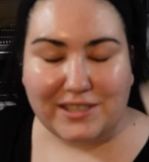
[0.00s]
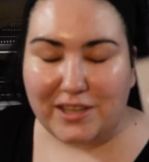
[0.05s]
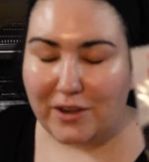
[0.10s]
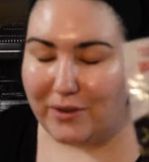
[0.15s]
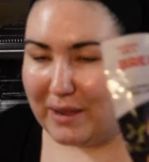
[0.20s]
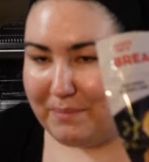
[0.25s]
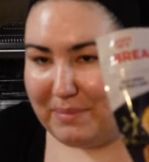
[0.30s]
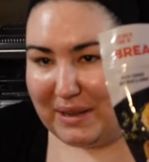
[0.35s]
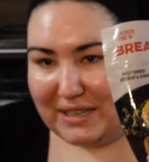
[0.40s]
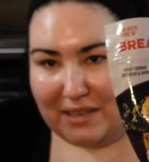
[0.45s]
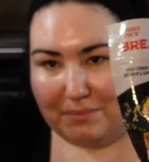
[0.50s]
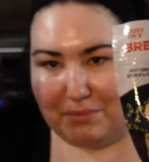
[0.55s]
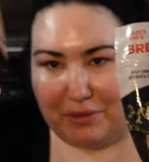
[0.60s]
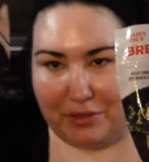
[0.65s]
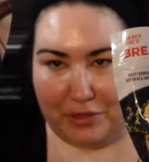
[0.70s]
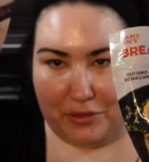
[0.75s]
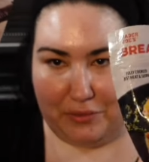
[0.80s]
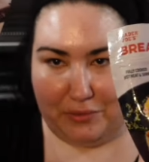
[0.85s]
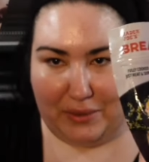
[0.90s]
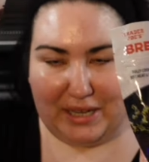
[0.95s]
So I picked up
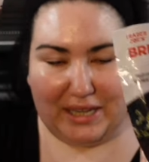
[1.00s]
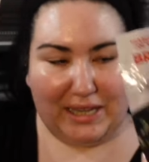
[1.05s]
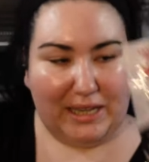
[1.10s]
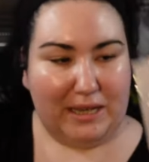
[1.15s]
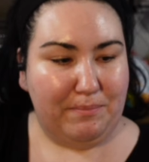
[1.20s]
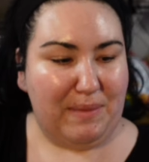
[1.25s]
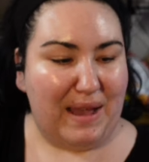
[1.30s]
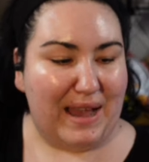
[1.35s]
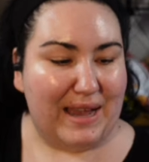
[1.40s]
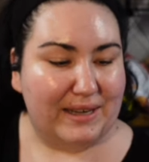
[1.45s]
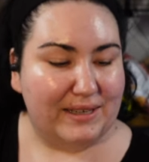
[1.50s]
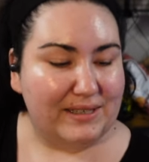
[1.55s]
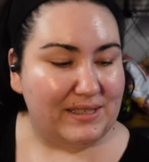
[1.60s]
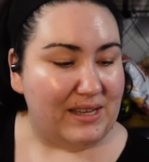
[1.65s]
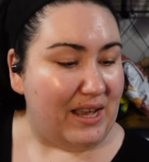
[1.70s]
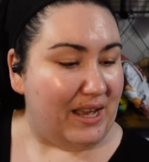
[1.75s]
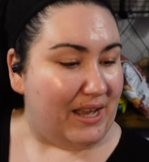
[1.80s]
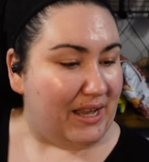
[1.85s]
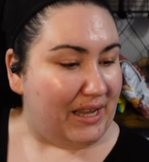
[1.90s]
3 packs.